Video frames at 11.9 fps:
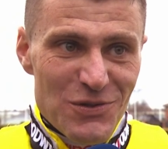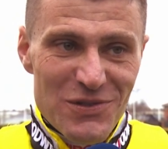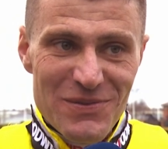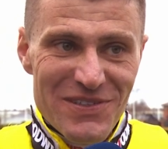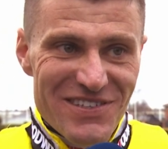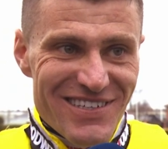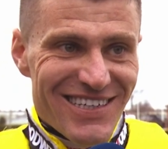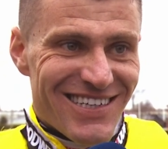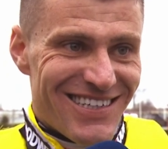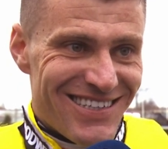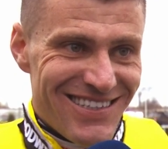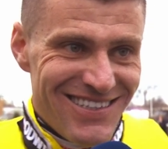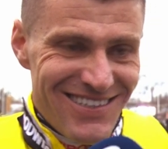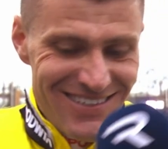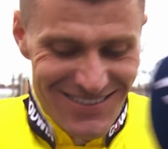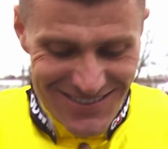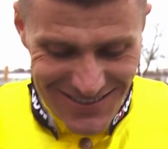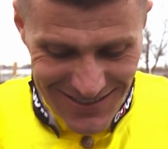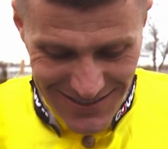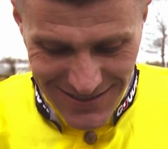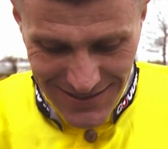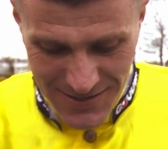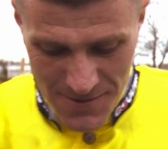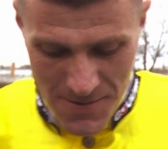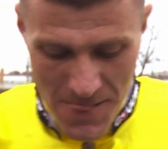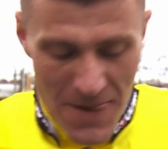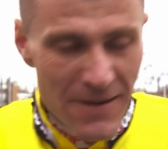Horse that wants it. Um, it's great for you because I,